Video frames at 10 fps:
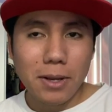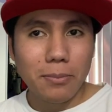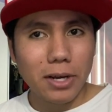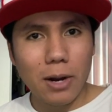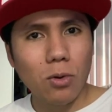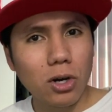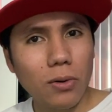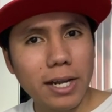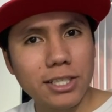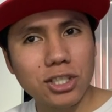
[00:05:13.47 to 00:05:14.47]
but I will go
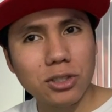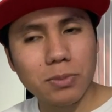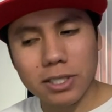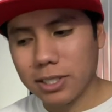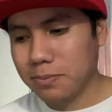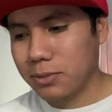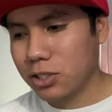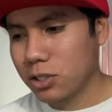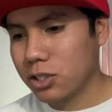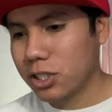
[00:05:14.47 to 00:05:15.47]
ahead and shield because I'm pretty
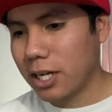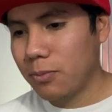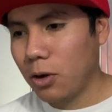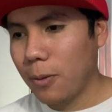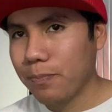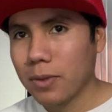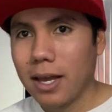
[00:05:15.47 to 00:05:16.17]
sure it's a Shadow Ball.